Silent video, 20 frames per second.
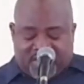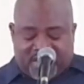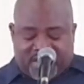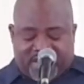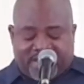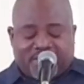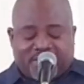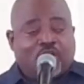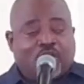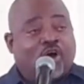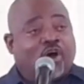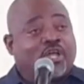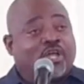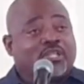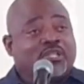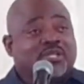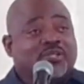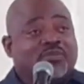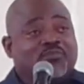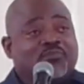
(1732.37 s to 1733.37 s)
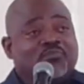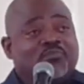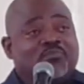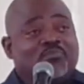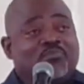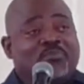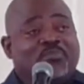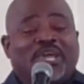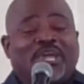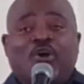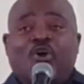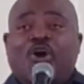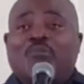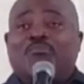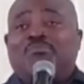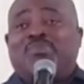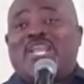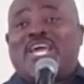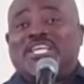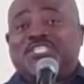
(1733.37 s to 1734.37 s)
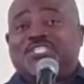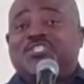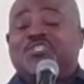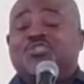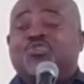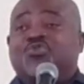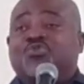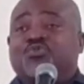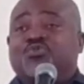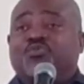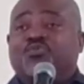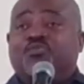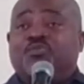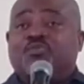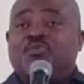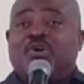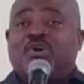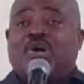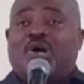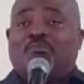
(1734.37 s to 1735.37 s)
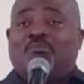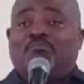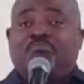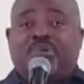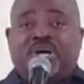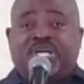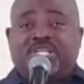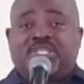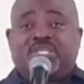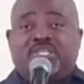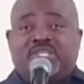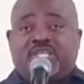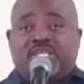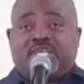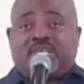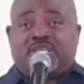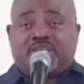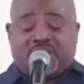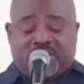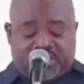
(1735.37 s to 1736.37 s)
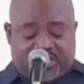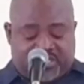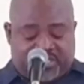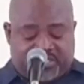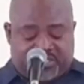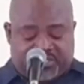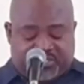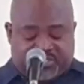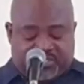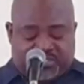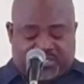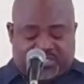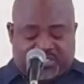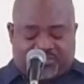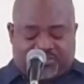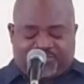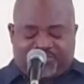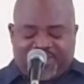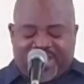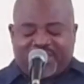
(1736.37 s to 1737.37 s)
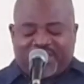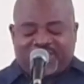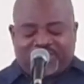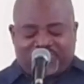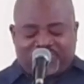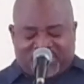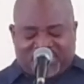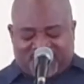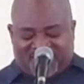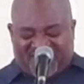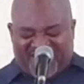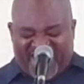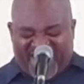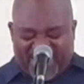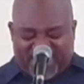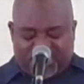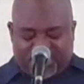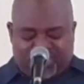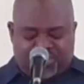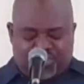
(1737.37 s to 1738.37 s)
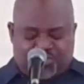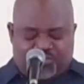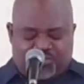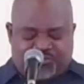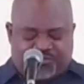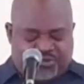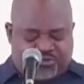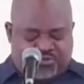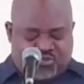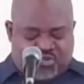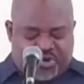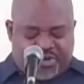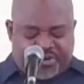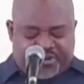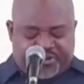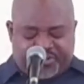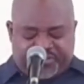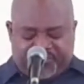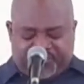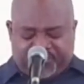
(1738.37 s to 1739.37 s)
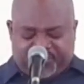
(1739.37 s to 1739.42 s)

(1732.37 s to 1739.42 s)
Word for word: and God, may God bless you abundantly. So, Father, we thank you for the word.